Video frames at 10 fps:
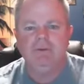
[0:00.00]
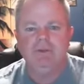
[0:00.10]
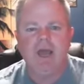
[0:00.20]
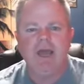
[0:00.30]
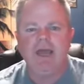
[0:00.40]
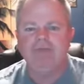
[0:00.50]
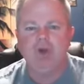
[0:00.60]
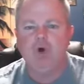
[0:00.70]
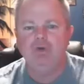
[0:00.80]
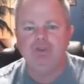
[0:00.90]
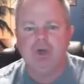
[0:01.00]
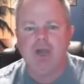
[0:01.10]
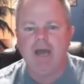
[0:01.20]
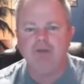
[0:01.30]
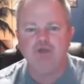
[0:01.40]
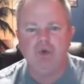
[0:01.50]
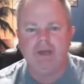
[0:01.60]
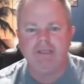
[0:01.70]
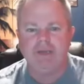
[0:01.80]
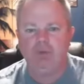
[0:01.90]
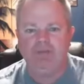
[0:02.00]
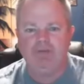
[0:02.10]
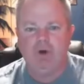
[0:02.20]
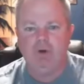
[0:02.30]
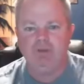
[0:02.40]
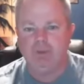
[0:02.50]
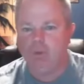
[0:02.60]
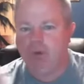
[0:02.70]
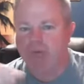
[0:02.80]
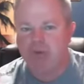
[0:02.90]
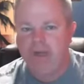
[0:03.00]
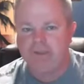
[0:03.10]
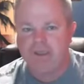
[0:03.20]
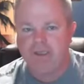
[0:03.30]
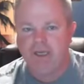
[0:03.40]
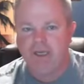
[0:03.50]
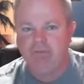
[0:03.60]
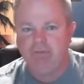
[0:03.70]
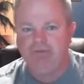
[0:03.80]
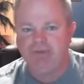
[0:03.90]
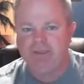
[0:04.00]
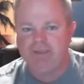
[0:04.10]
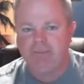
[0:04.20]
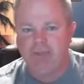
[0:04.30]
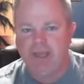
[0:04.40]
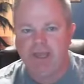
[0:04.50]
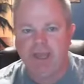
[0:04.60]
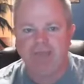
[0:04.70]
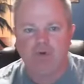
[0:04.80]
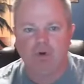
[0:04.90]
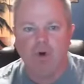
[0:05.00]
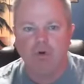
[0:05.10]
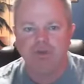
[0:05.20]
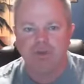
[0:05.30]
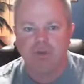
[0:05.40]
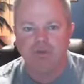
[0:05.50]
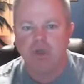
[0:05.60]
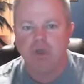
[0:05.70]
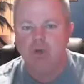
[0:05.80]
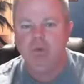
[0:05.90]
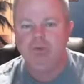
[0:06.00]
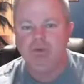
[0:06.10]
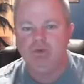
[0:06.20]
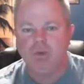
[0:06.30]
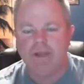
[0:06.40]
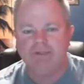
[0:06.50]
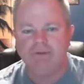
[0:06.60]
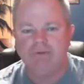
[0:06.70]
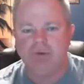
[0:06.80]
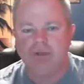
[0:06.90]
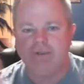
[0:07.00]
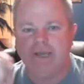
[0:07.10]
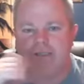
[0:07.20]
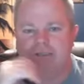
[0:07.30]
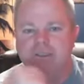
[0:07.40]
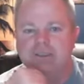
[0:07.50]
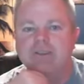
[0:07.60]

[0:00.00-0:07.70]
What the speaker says: I have an ulcer. How do I get rid of an ulcer? What would you actually if you find a CPA ad for ulcers, what would you write for your text?